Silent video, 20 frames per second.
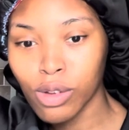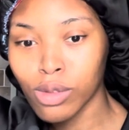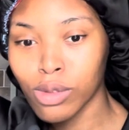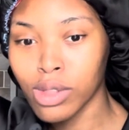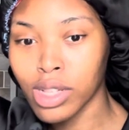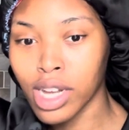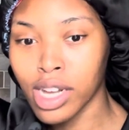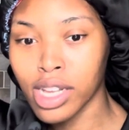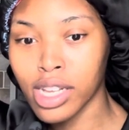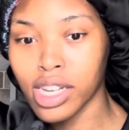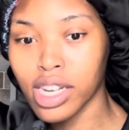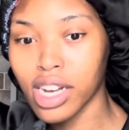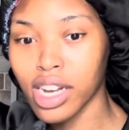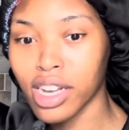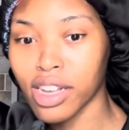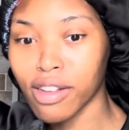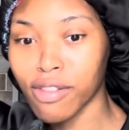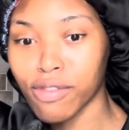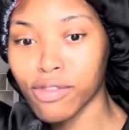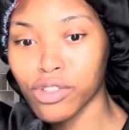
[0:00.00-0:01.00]
like I
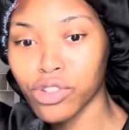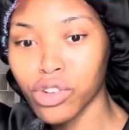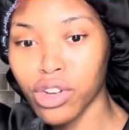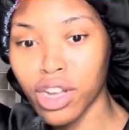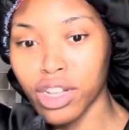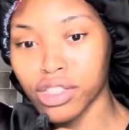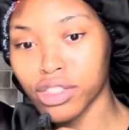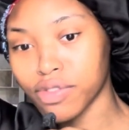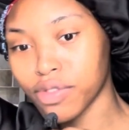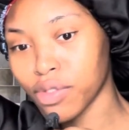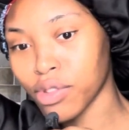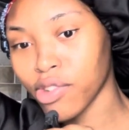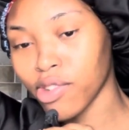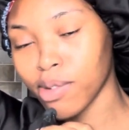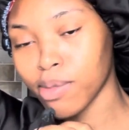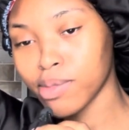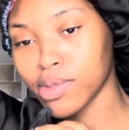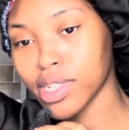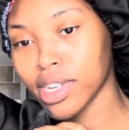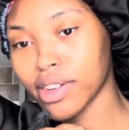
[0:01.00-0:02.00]
have
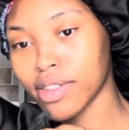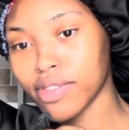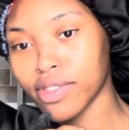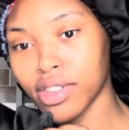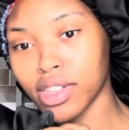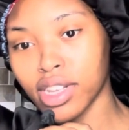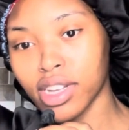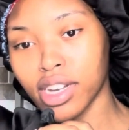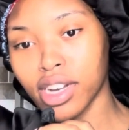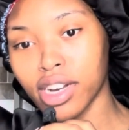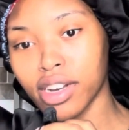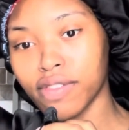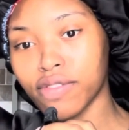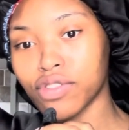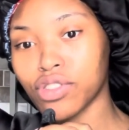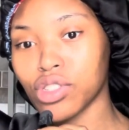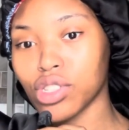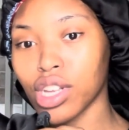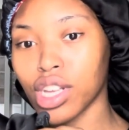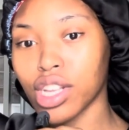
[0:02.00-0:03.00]
transformed. I feel like I have
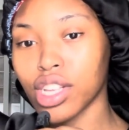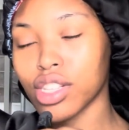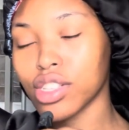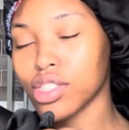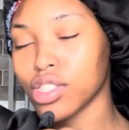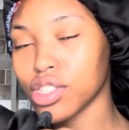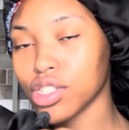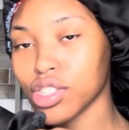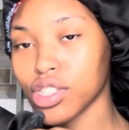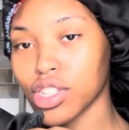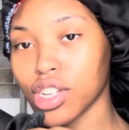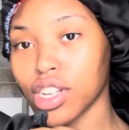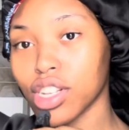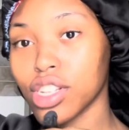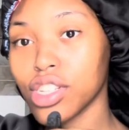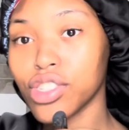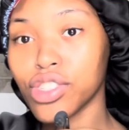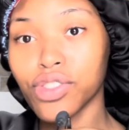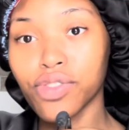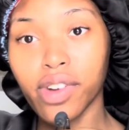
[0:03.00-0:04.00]
changed
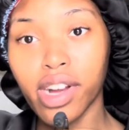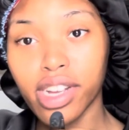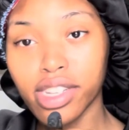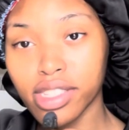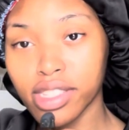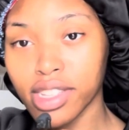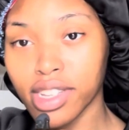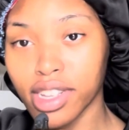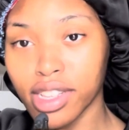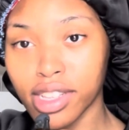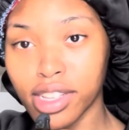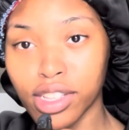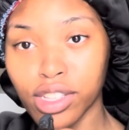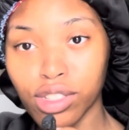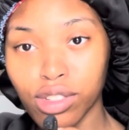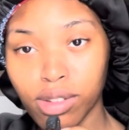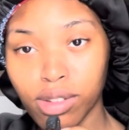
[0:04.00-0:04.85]
dramatically